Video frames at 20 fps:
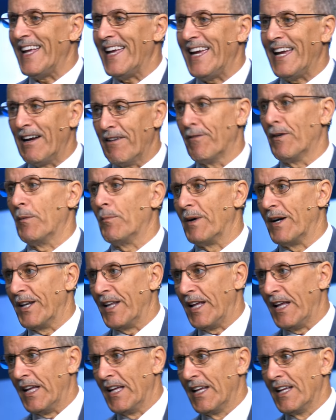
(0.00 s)

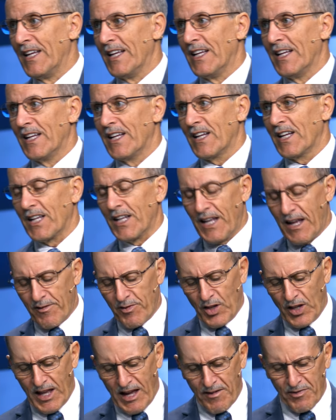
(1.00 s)
everybody can have
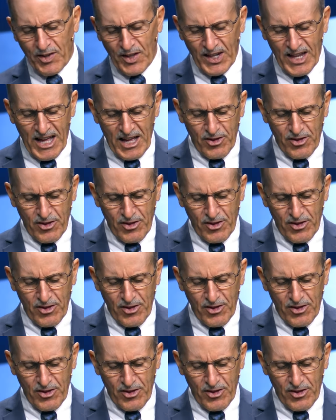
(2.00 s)
the life that lasts